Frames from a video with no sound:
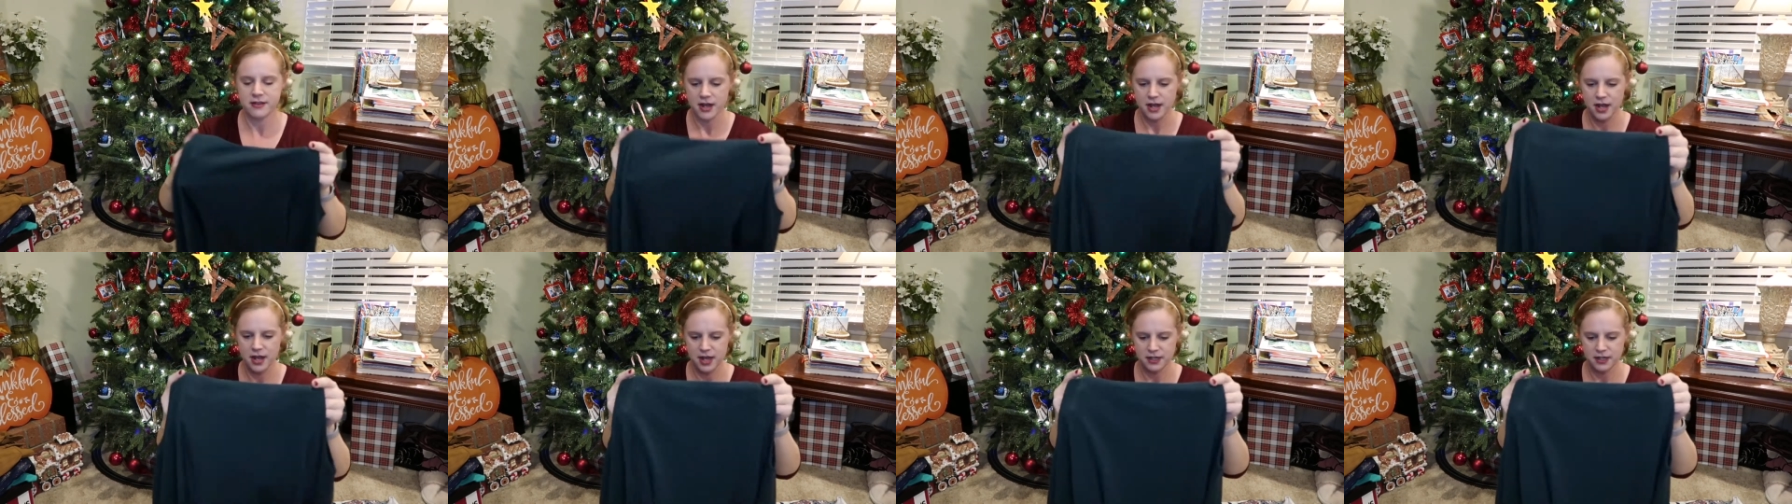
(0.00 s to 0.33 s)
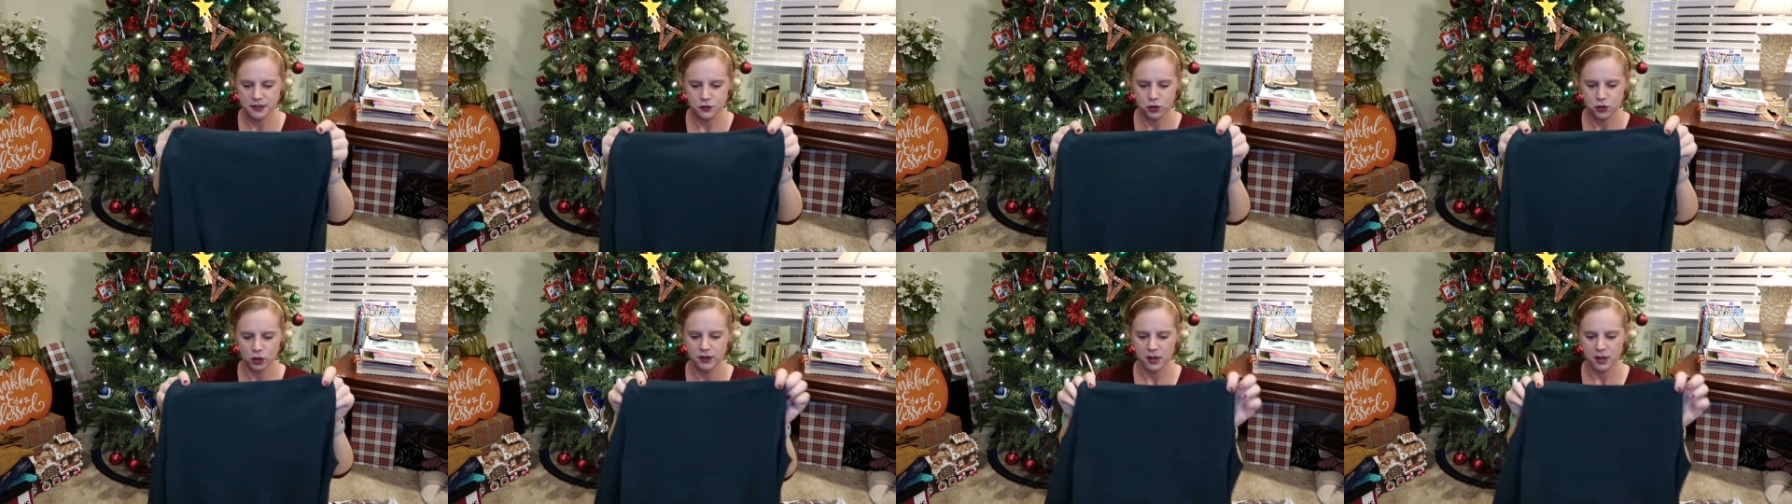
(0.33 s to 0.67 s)

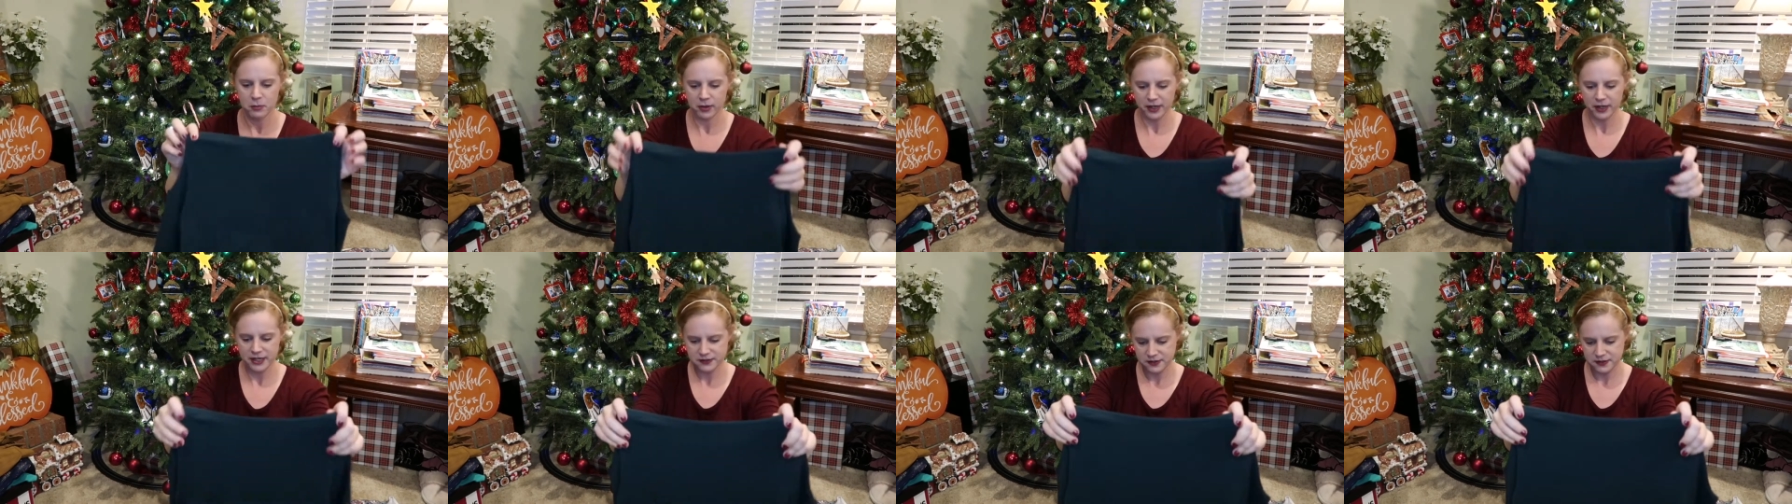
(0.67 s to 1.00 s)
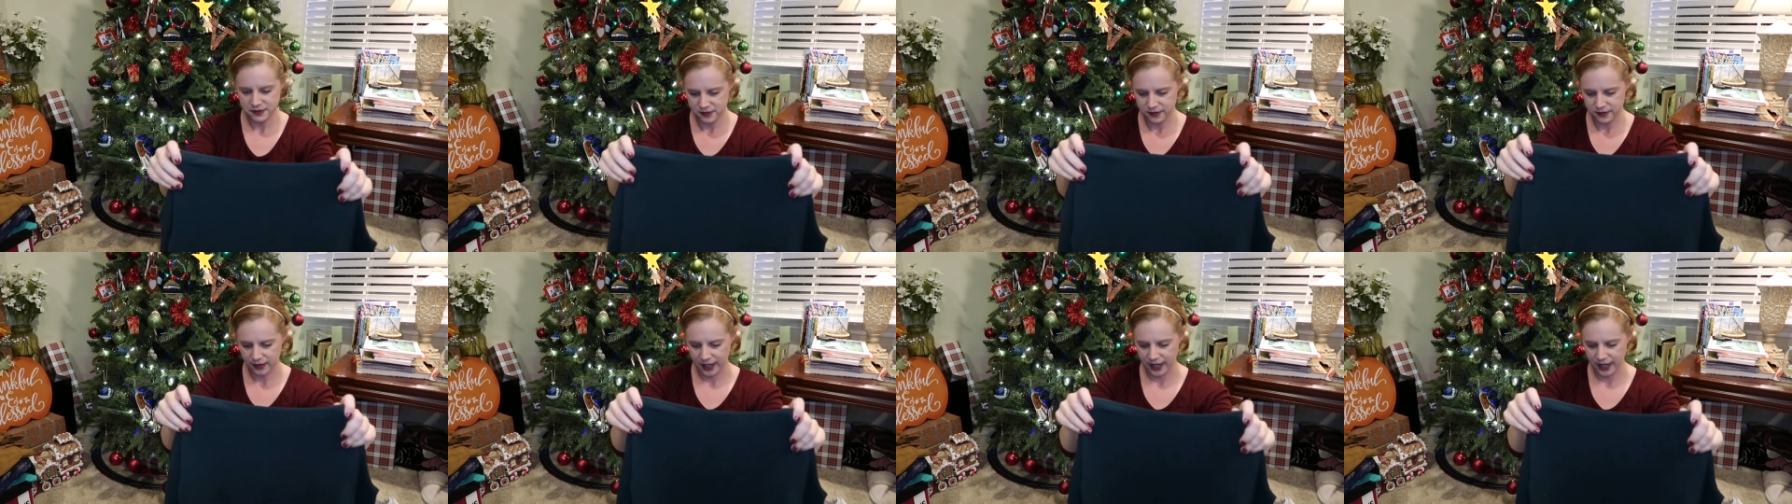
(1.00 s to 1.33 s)
It's sold at
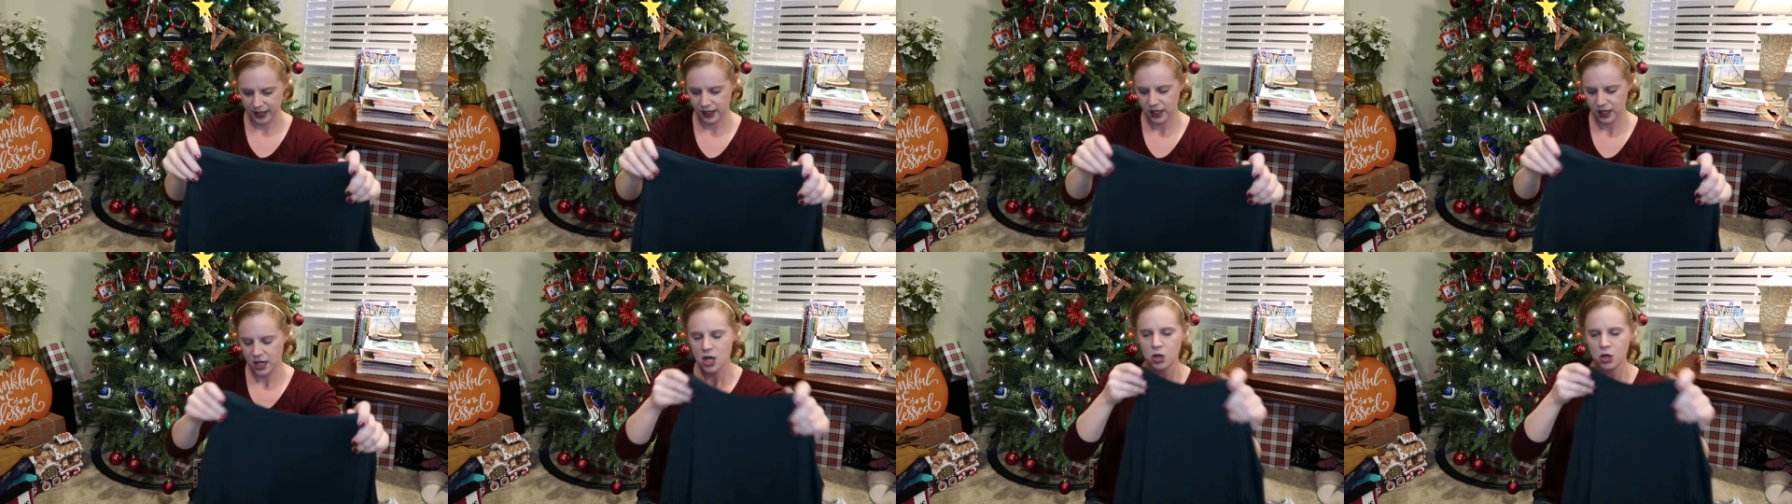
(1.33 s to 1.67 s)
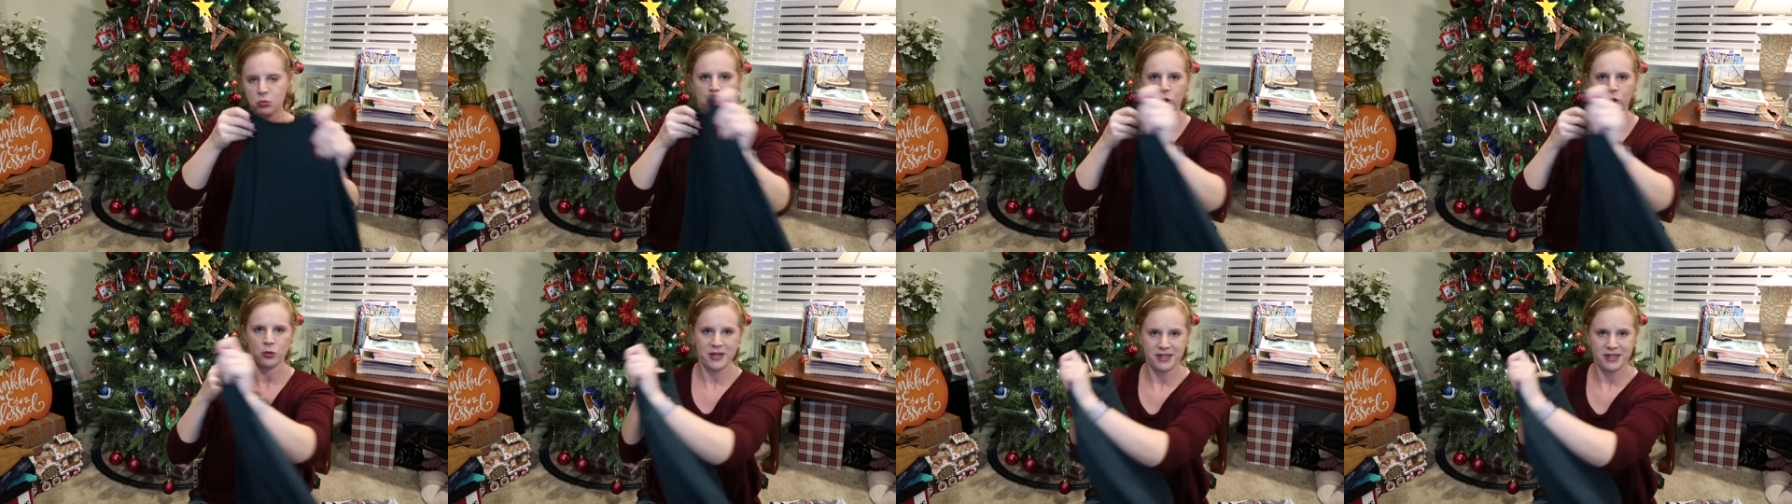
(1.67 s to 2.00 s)
places like
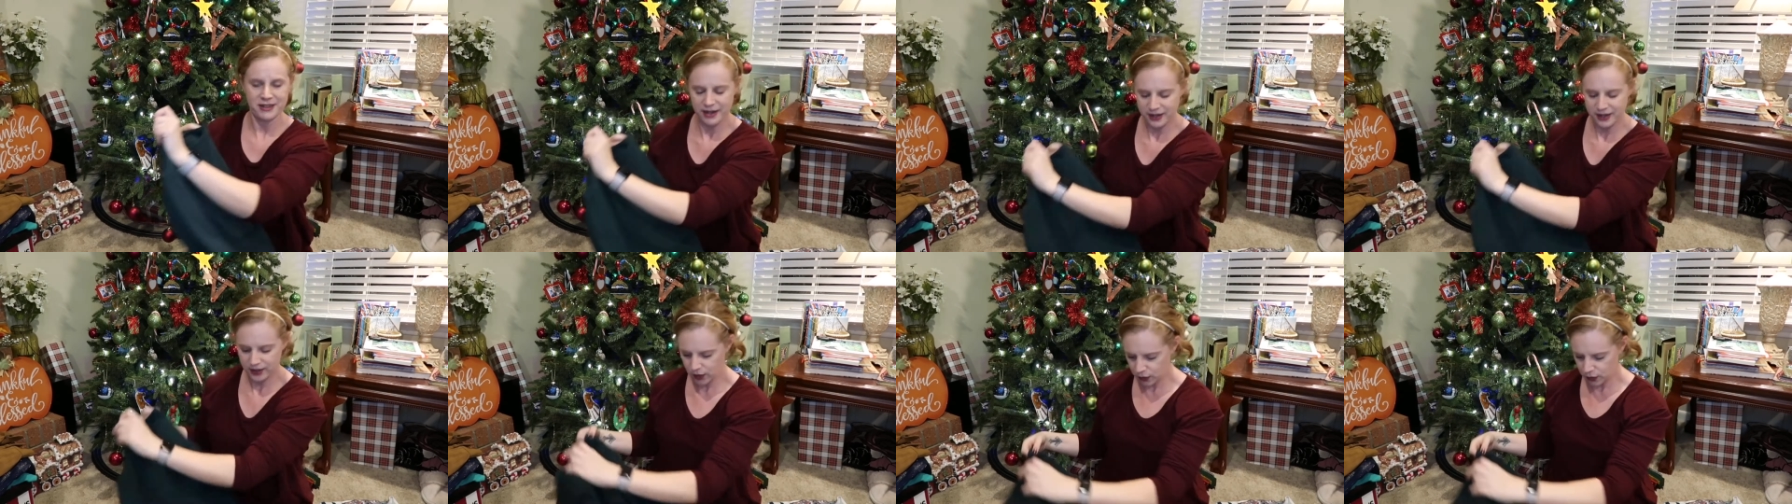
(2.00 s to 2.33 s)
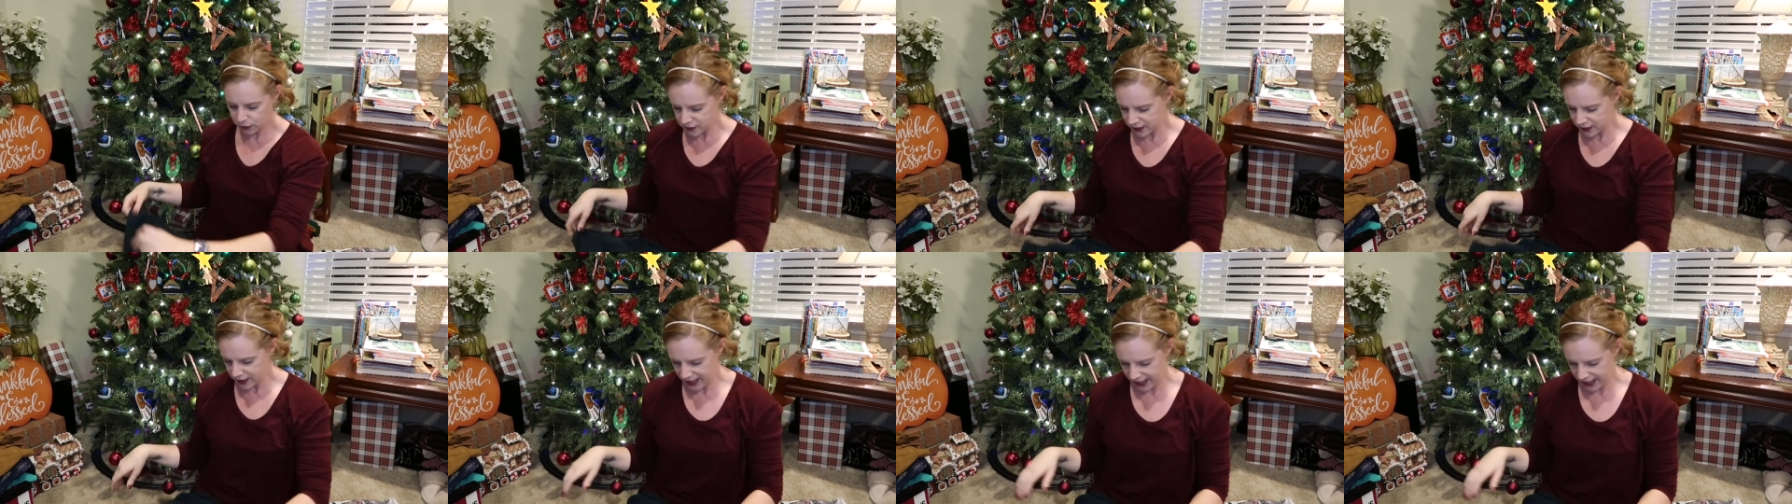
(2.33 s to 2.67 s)
Bloomingdale's,